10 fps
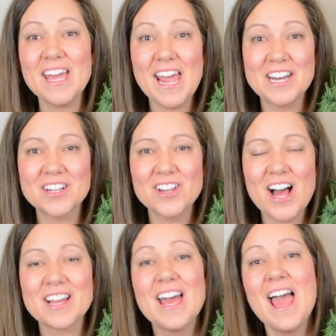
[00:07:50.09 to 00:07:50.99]
8
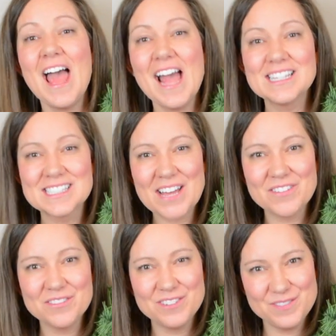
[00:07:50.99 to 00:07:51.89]
o'clock, and
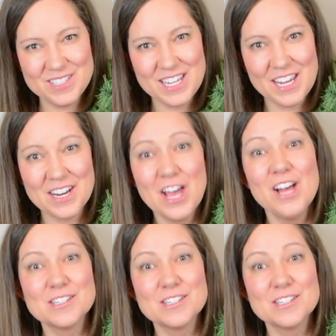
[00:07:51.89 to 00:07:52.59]
7:15.